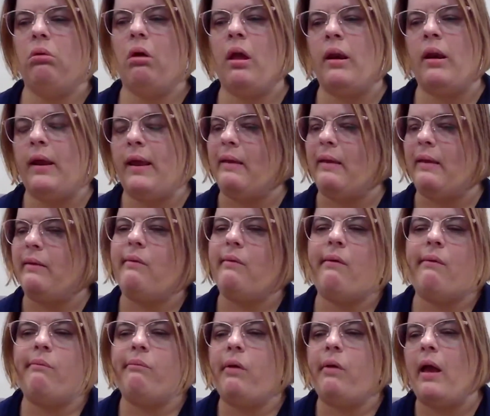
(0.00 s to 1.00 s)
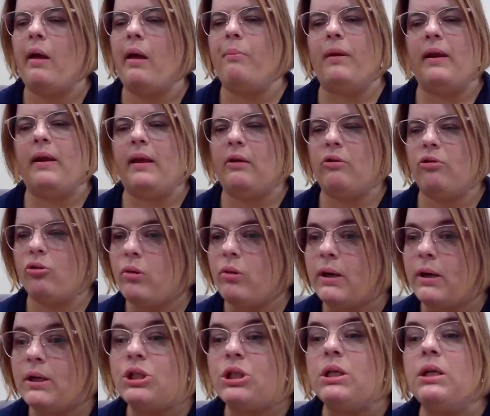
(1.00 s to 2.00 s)
again, I'm happy to answer
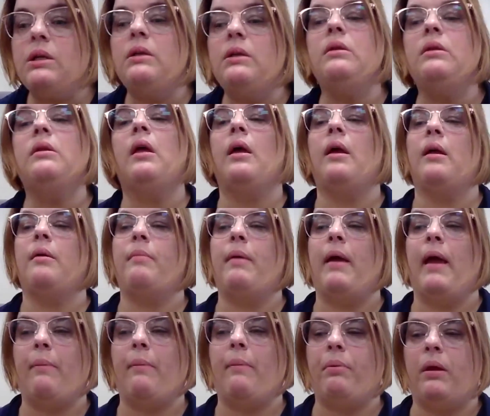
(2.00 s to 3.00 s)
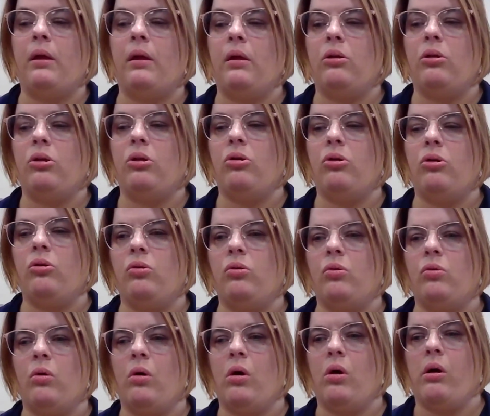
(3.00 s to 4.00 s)
questions. I'm happy
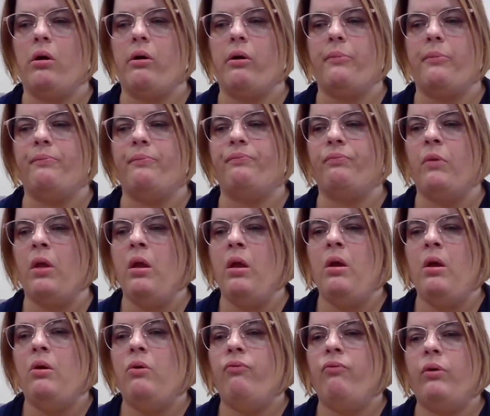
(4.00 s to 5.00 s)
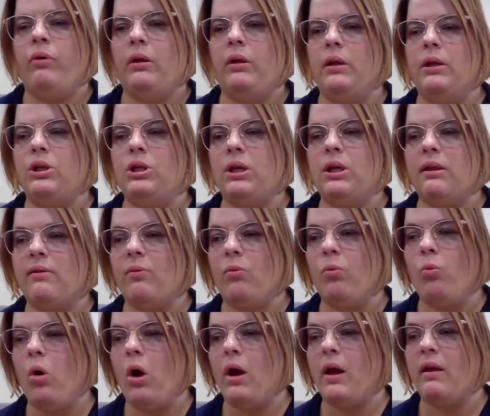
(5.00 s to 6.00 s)
to really just
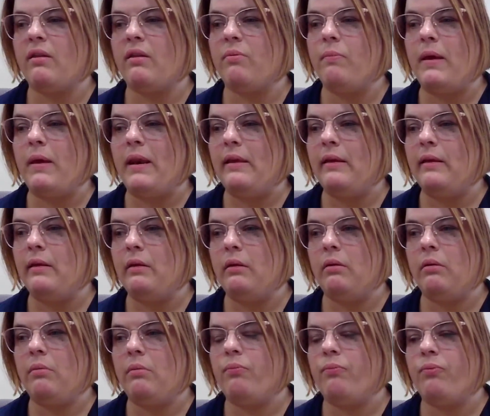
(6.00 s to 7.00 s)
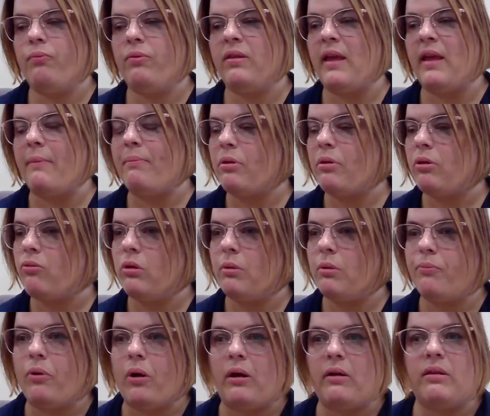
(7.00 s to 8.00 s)
walk as many steps through the
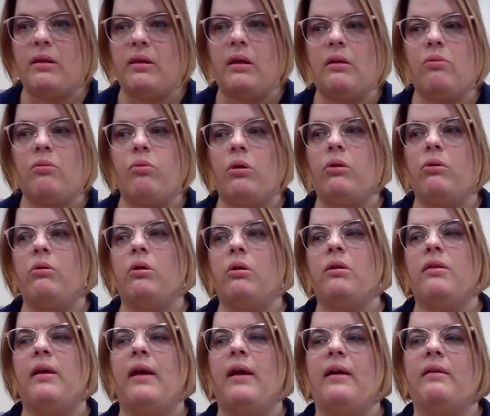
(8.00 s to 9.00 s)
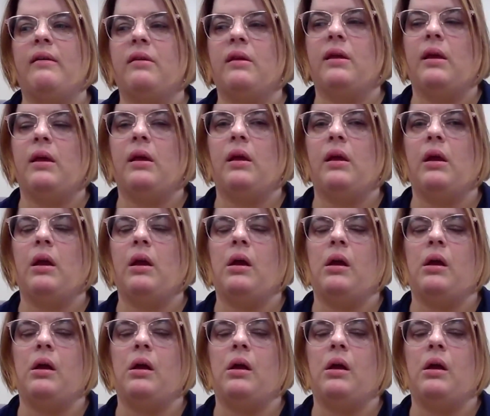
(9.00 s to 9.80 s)
process, whether it's asking,